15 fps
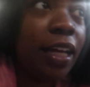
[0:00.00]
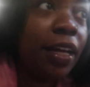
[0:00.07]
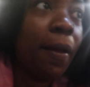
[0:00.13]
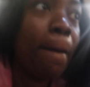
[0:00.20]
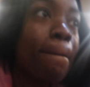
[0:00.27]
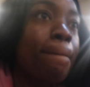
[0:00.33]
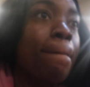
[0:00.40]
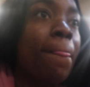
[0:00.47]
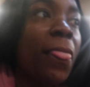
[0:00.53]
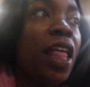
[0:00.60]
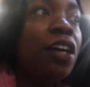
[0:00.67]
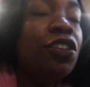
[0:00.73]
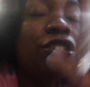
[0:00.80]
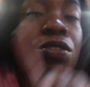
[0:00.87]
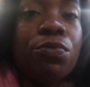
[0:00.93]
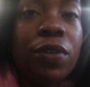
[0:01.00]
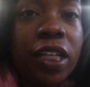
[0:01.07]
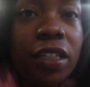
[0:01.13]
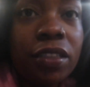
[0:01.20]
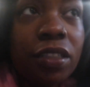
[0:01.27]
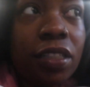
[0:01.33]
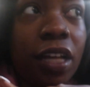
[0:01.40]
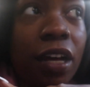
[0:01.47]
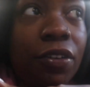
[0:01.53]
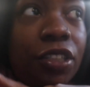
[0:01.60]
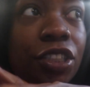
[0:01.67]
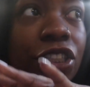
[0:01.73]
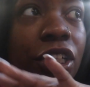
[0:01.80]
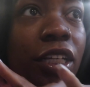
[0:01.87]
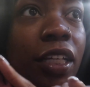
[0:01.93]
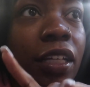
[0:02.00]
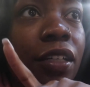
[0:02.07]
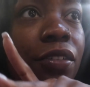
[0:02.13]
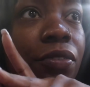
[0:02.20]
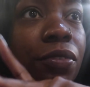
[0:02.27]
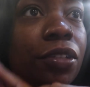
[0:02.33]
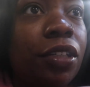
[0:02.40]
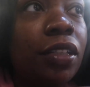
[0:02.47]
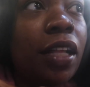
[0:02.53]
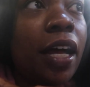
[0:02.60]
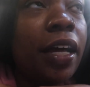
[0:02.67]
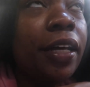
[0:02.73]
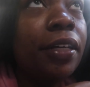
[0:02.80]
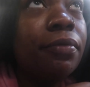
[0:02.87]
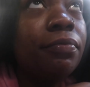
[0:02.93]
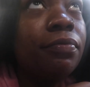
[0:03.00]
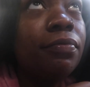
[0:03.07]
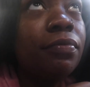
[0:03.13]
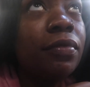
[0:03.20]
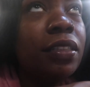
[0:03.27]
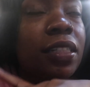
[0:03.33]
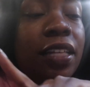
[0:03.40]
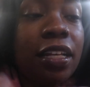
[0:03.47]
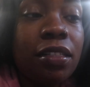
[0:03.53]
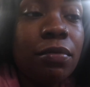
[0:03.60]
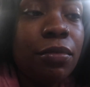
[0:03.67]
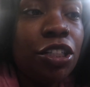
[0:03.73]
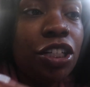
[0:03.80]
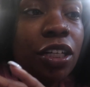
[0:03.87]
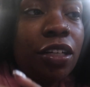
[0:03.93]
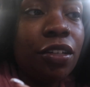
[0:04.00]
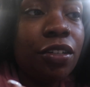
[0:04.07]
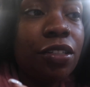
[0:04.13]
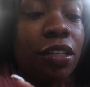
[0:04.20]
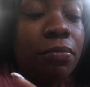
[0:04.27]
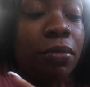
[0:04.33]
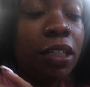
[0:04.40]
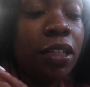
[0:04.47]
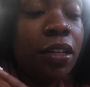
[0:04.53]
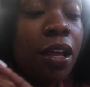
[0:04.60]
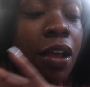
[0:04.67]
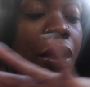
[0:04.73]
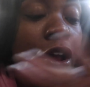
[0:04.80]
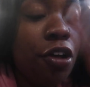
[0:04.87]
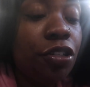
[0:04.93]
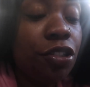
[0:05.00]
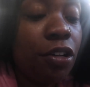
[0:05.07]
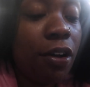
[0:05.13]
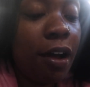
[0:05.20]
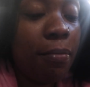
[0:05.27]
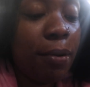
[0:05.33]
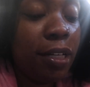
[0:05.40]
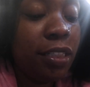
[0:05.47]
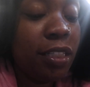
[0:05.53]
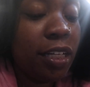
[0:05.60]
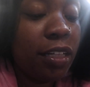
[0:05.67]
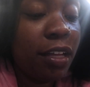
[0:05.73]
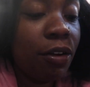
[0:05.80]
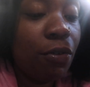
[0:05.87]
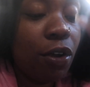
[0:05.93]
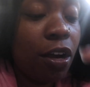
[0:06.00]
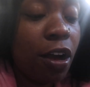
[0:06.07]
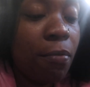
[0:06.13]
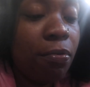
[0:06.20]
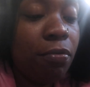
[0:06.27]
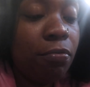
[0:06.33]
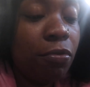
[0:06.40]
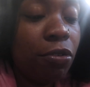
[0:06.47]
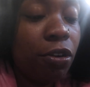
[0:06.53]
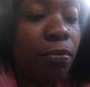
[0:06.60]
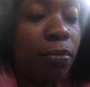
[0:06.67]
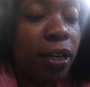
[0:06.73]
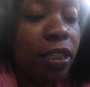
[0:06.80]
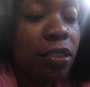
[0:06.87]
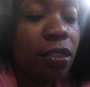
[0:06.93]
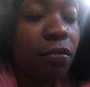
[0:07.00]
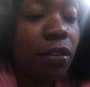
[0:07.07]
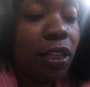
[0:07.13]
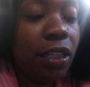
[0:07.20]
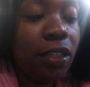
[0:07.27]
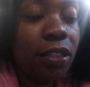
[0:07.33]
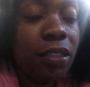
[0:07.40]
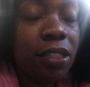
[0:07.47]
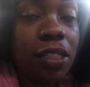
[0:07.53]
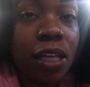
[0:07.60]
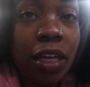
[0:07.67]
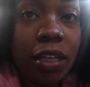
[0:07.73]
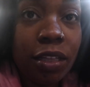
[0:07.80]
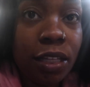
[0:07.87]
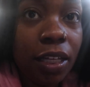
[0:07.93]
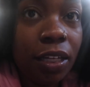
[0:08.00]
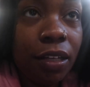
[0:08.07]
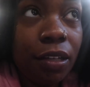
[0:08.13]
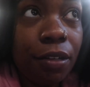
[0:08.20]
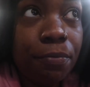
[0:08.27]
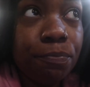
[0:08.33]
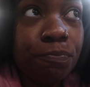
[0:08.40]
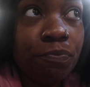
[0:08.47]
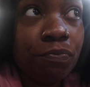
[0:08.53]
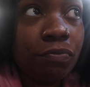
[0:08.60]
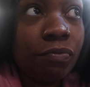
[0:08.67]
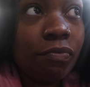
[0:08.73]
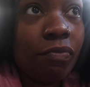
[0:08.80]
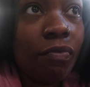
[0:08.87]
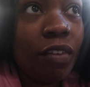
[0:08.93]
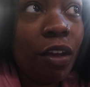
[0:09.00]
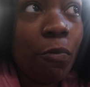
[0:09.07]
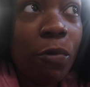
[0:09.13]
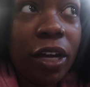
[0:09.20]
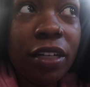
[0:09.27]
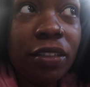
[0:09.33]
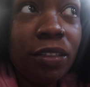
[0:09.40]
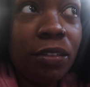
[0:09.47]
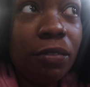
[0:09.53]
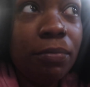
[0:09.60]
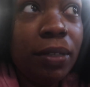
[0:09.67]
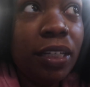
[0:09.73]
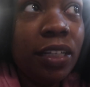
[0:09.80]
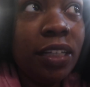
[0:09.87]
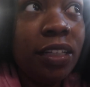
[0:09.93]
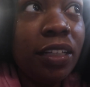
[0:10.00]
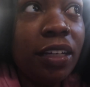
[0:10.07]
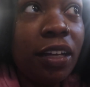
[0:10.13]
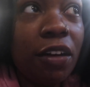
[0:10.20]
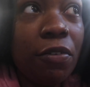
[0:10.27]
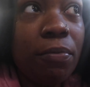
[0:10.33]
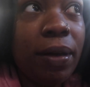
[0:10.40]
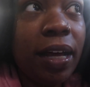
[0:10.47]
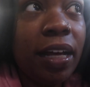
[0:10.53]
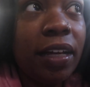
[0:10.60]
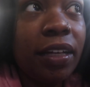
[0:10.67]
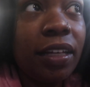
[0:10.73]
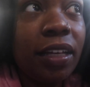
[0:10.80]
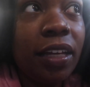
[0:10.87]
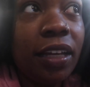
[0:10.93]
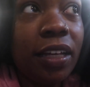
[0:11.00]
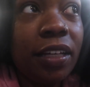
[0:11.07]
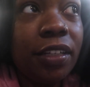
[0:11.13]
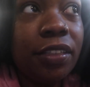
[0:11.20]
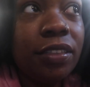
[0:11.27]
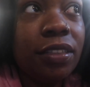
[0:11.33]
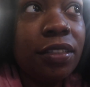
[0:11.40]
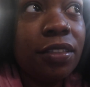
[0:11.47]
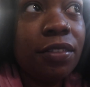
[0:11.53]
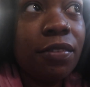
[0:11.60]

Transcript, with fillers: like sweet and sour chicken or like sesame chicken or something. So I'll probably take like a couple more bites of this and then wait a little bit and then go back and